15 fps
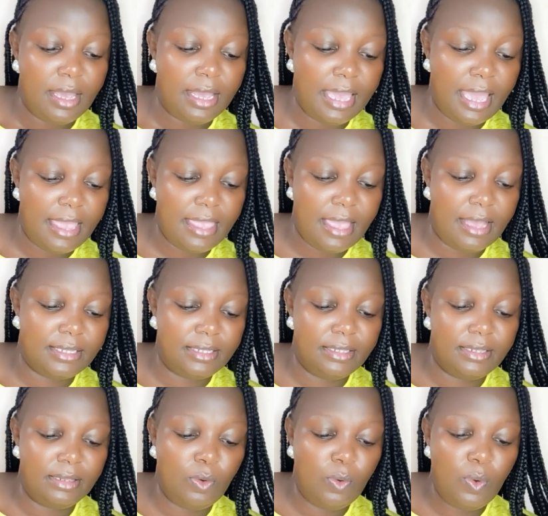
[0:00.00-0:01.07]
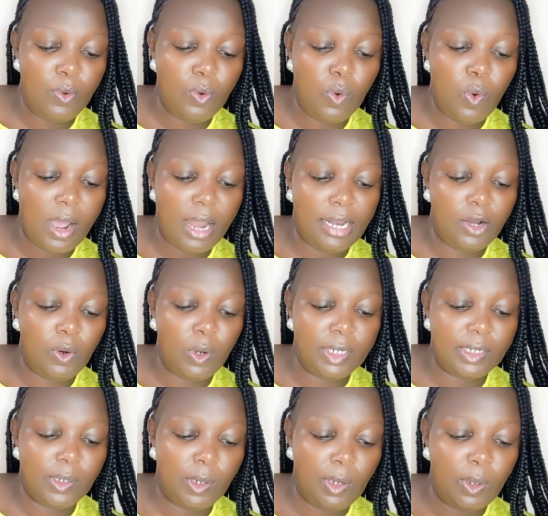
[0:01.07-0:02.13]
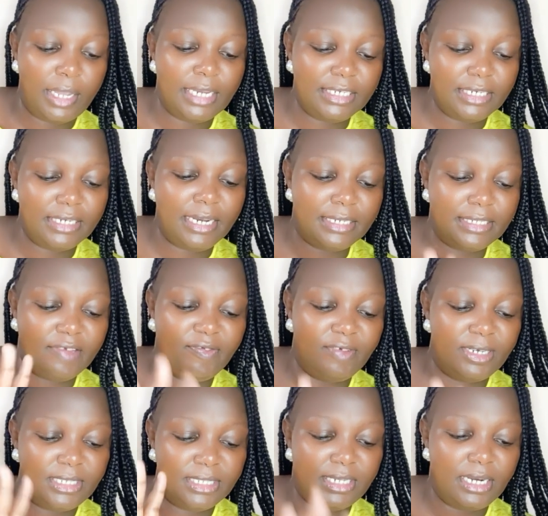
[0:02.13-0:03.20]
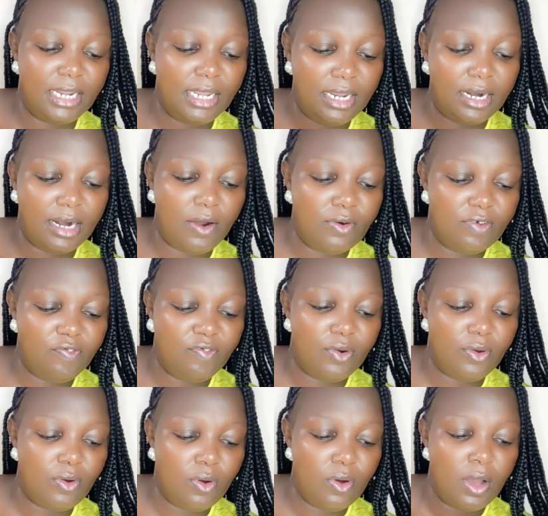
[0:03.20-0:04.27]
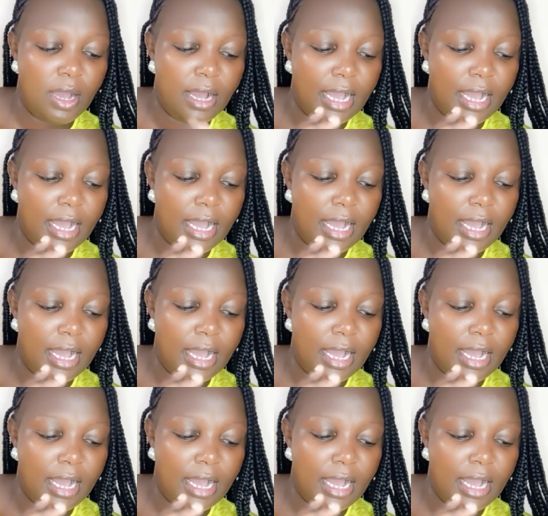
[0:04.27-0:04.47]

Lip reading: Kenya, who are located at 73 ground floor,